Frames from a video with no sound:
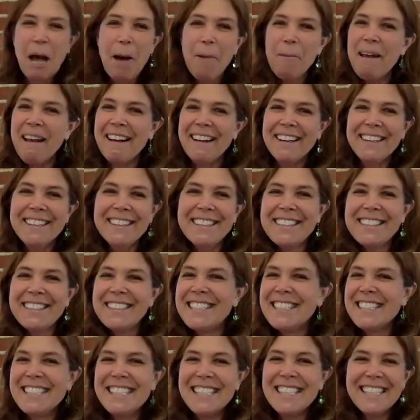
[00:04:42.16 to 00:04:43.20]

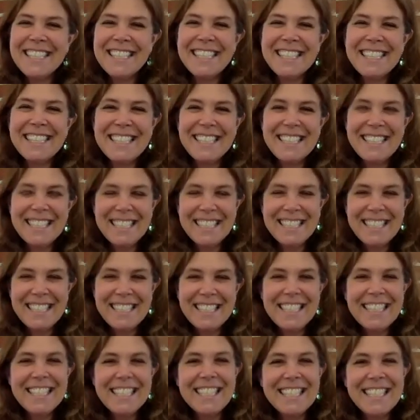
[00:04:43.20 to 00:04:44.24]

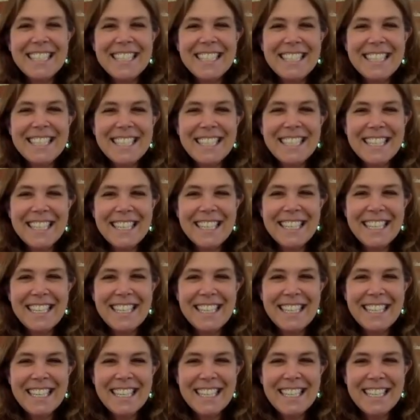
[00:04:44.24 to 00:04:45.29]

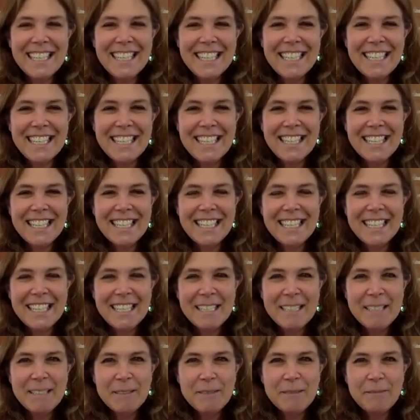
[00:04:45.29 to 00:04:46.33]

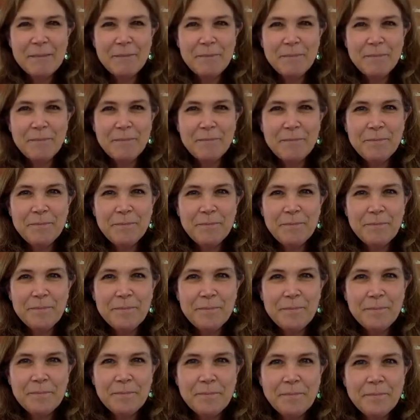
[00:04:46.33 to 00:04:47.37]

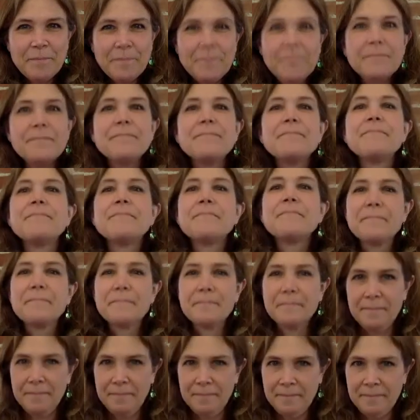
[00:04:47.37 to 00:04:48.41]

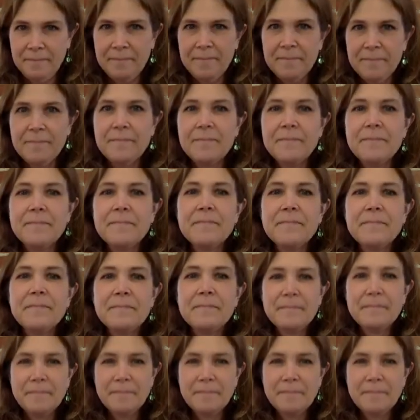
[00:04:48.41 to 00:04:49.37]
No words are spoken by the person on screen.